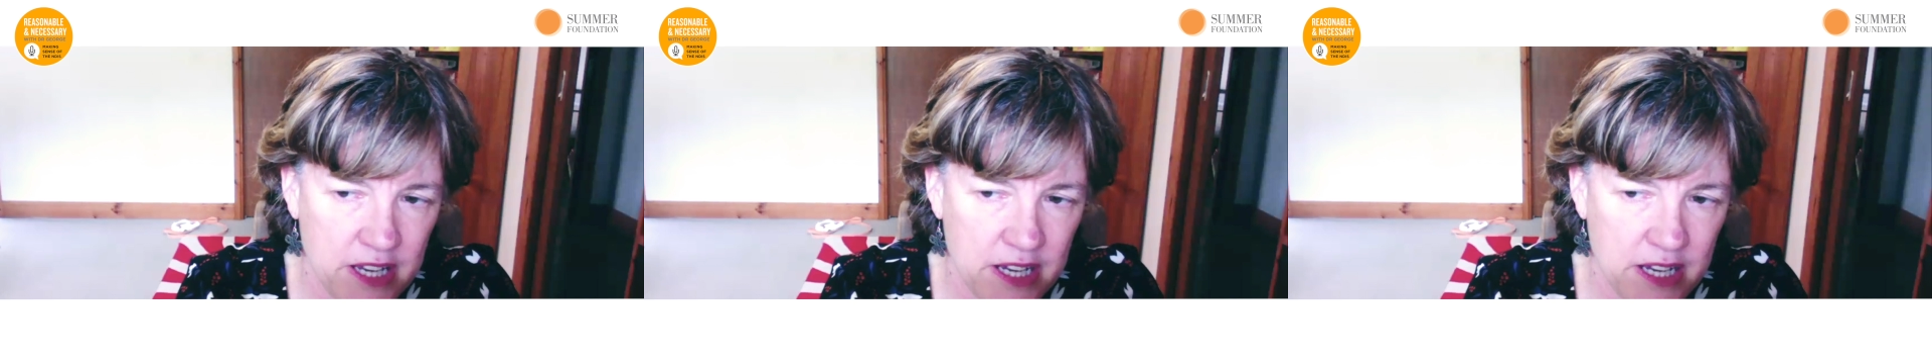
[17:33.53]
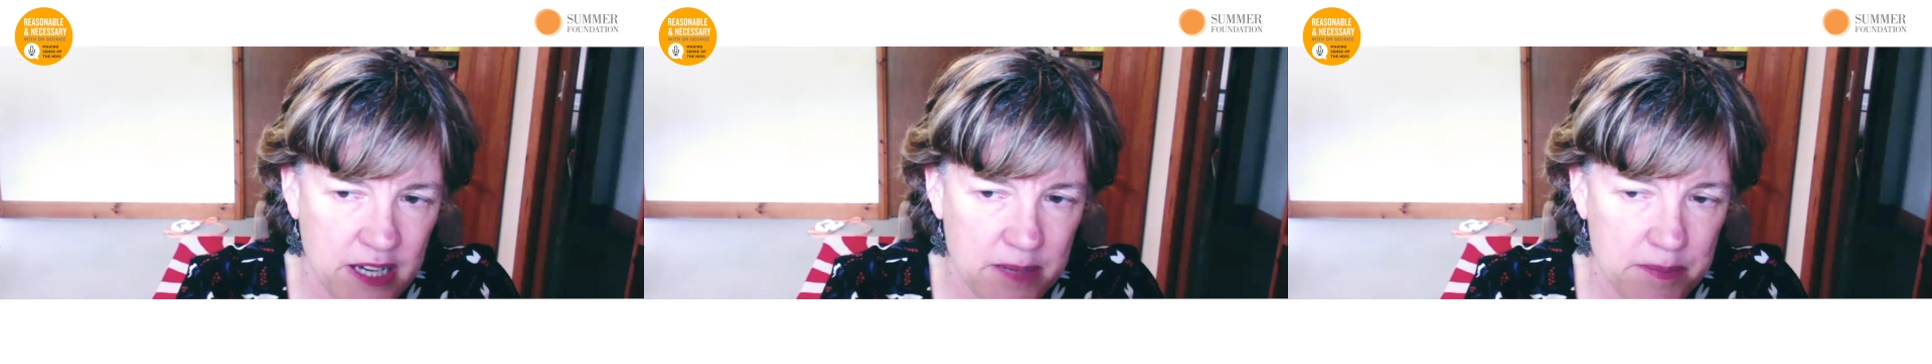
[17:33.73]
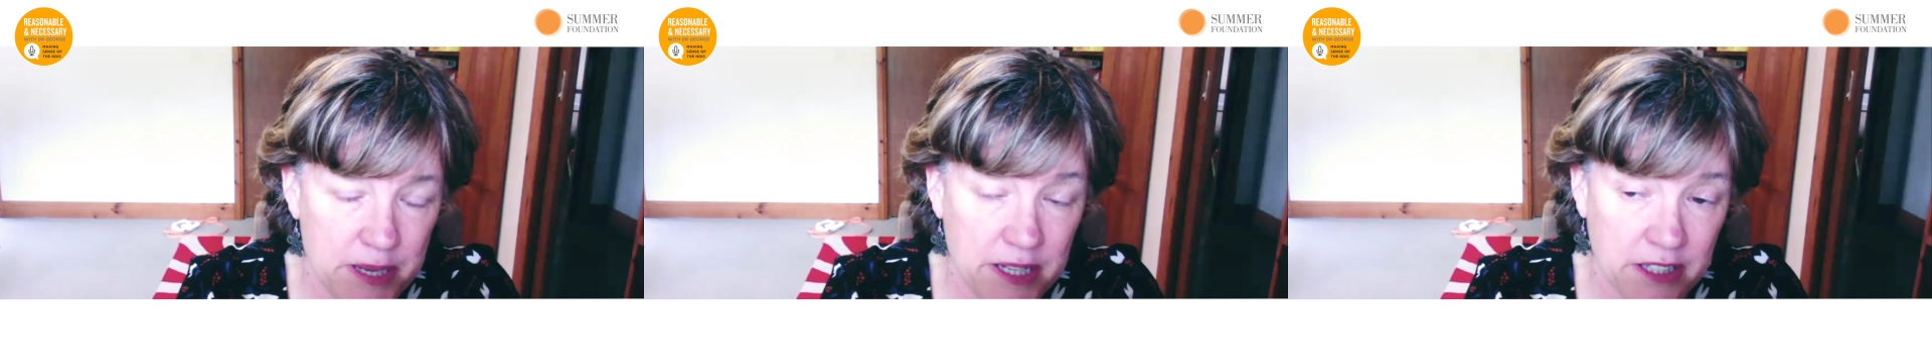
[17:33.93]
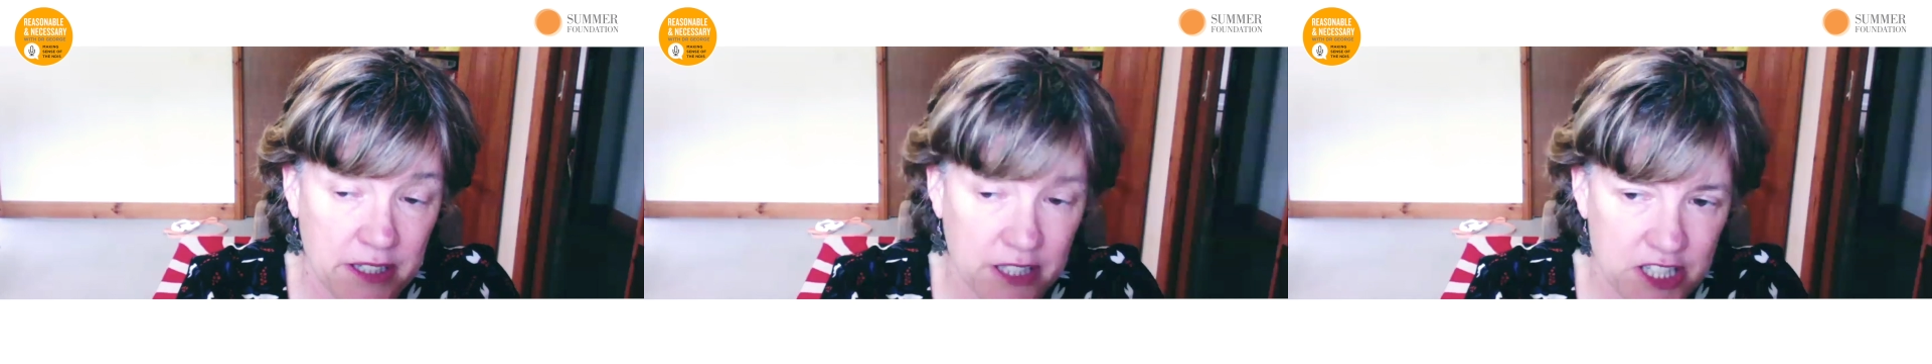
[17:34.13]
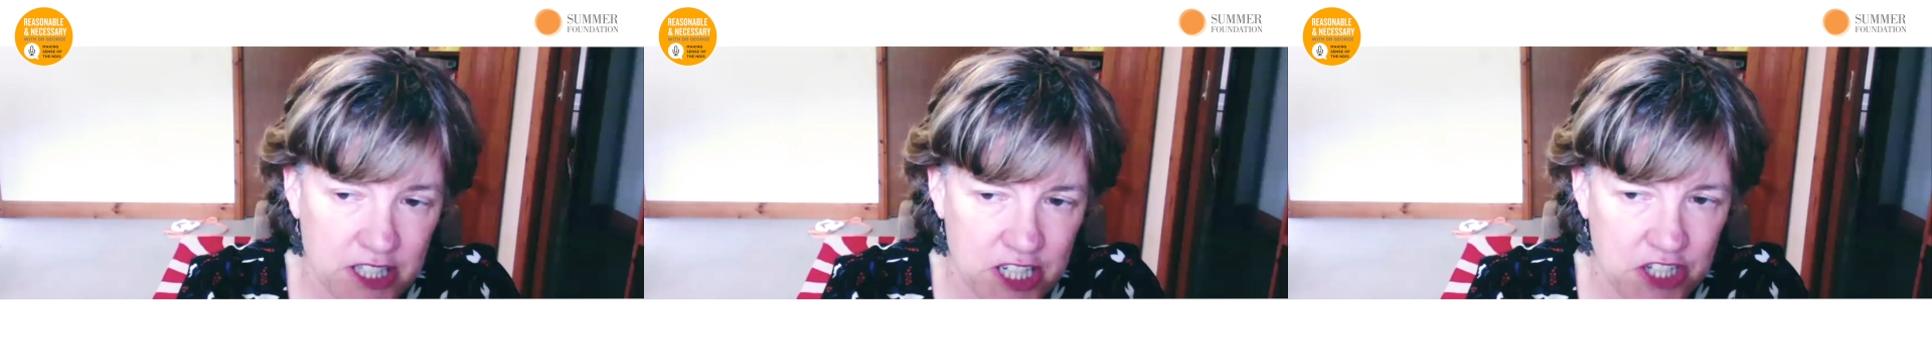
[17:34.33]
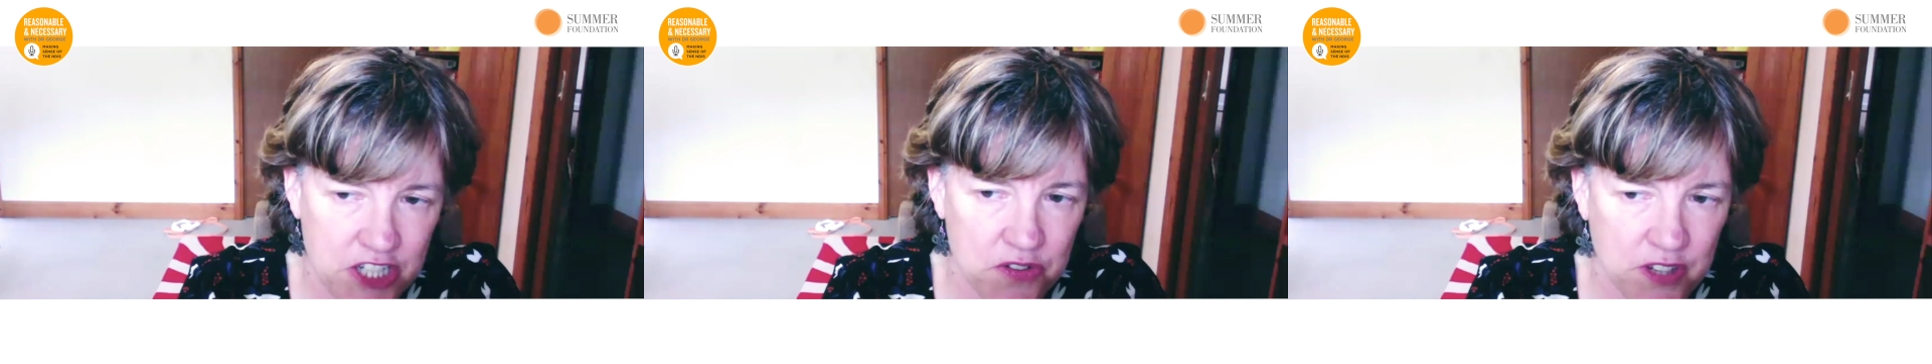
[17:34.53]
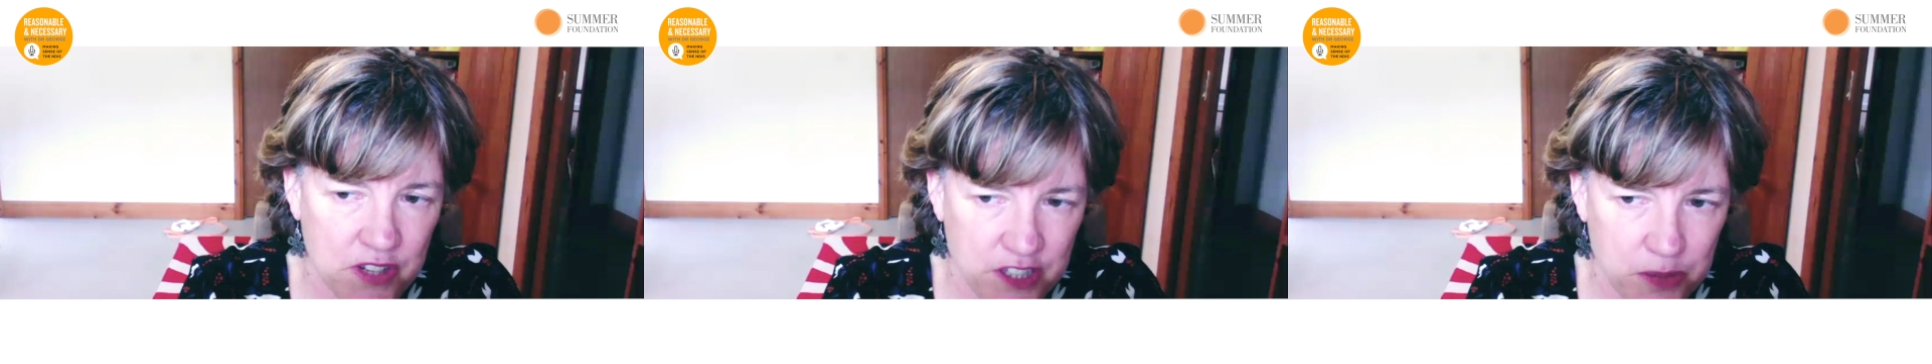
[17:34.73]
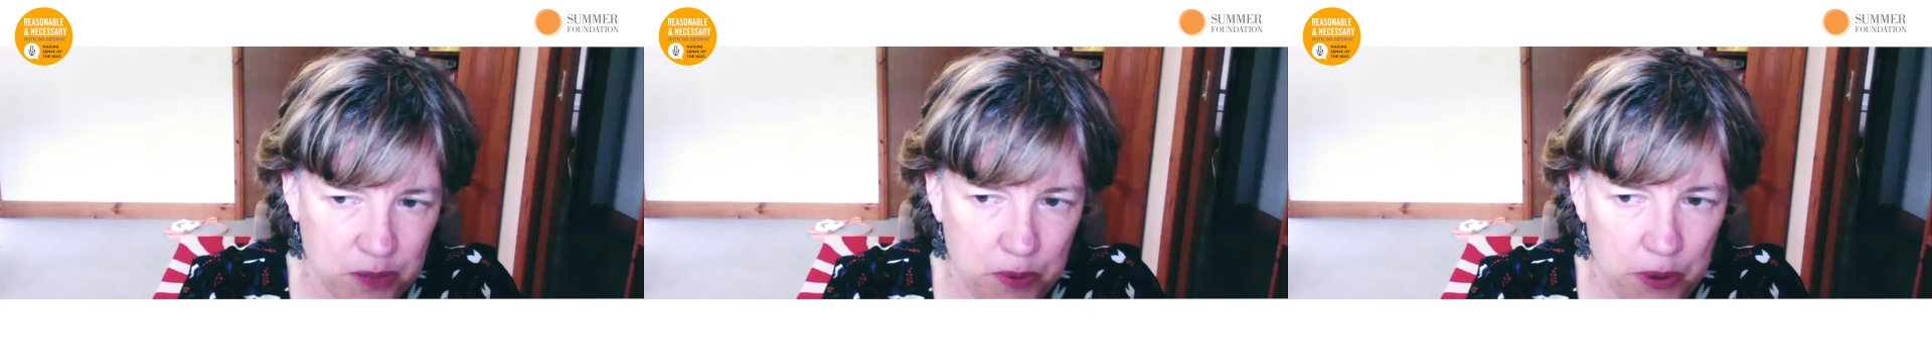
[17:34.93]
and are
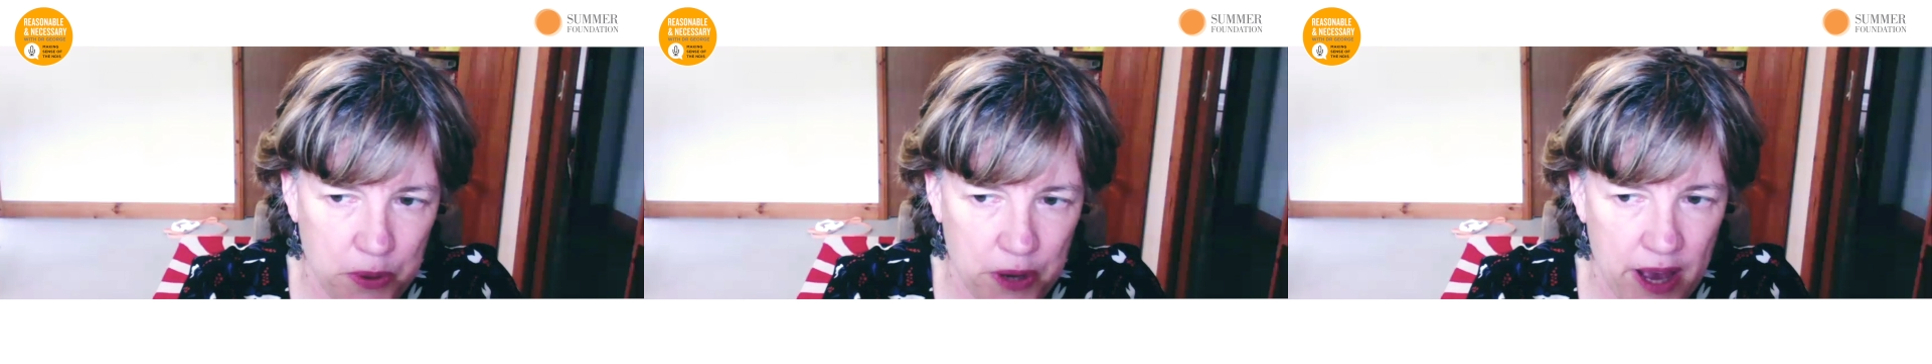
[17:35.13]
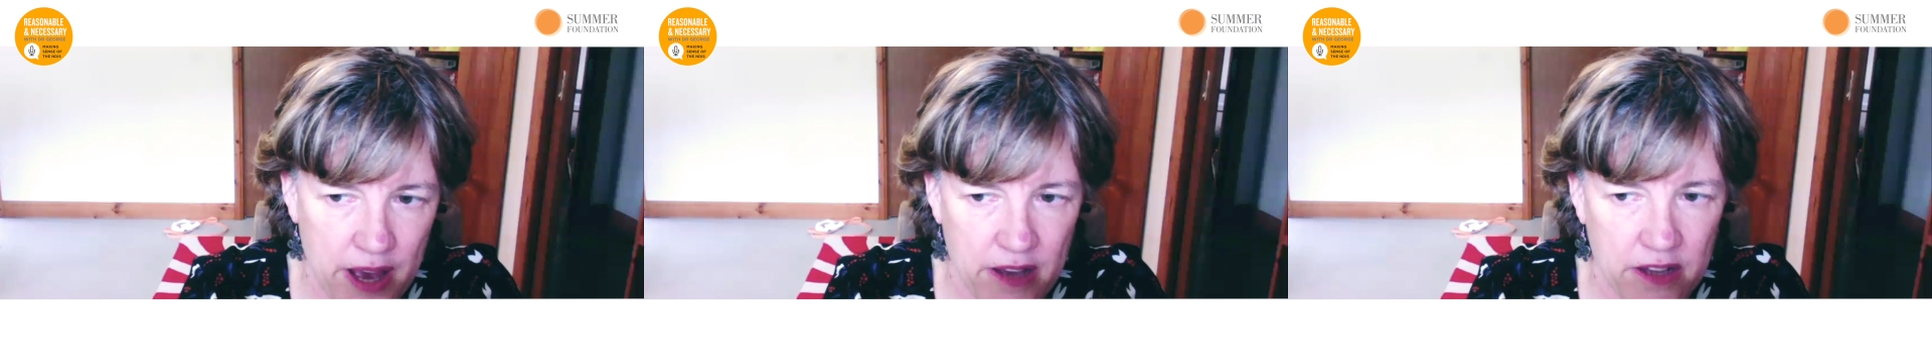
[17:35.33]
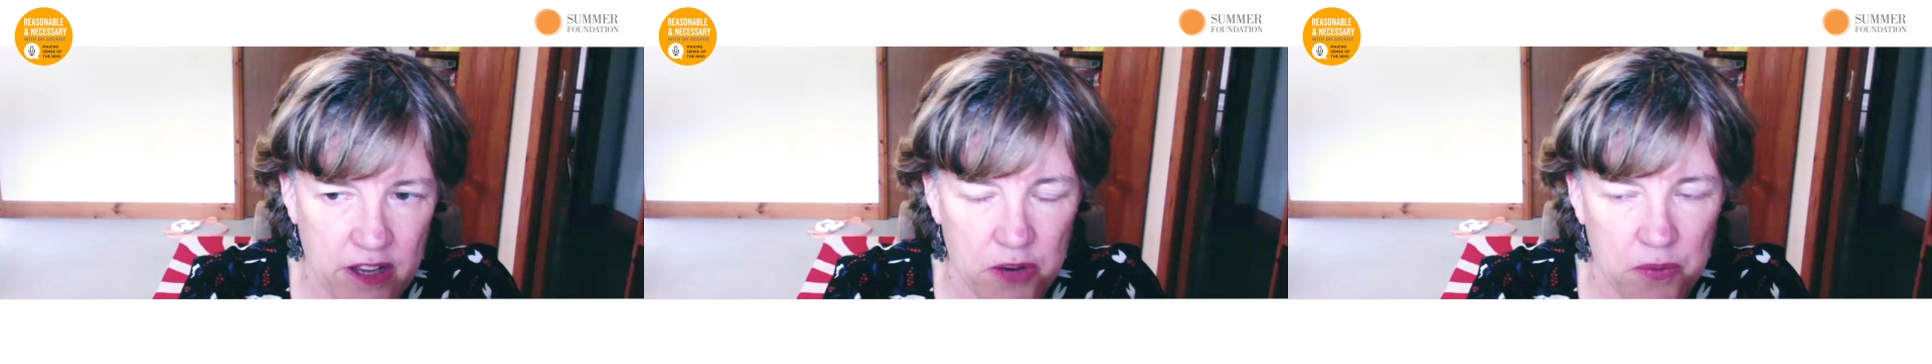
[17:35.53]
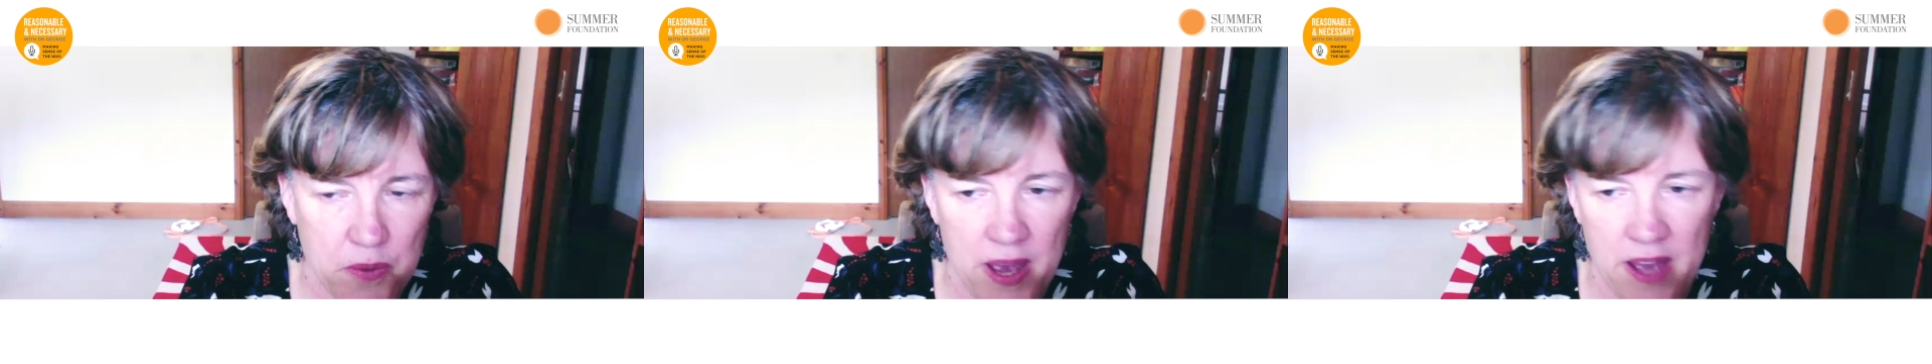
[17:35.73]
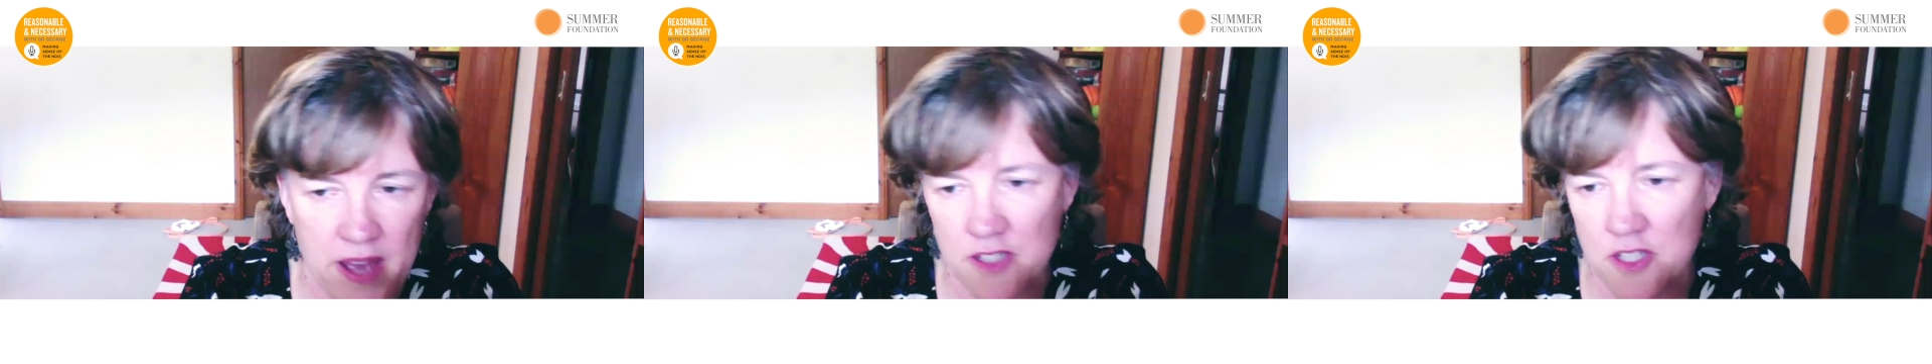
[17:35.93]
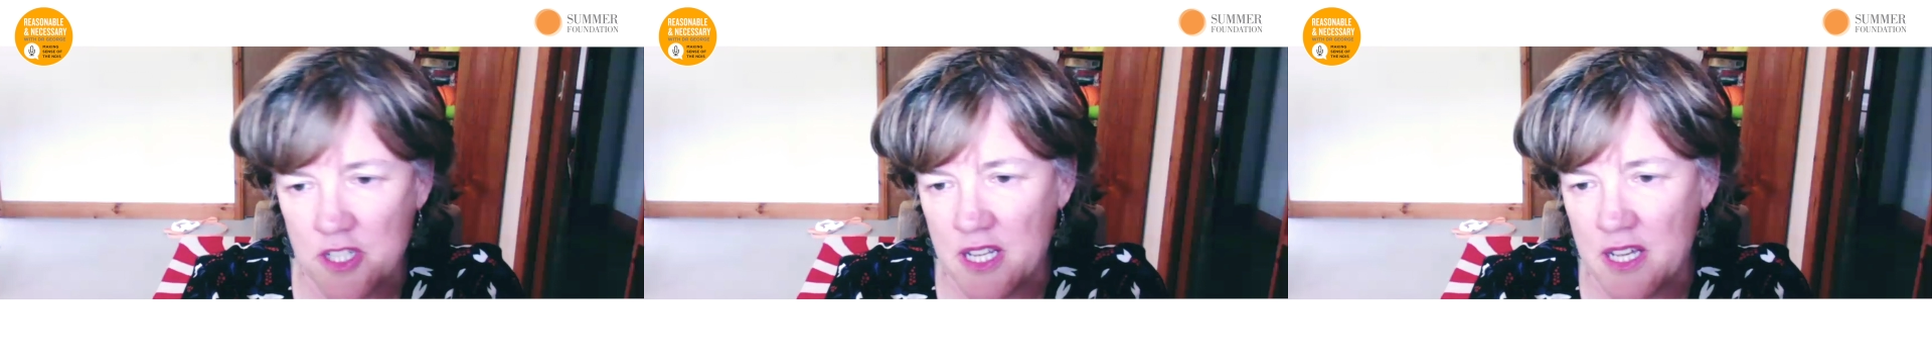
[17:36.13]
continuing to put out around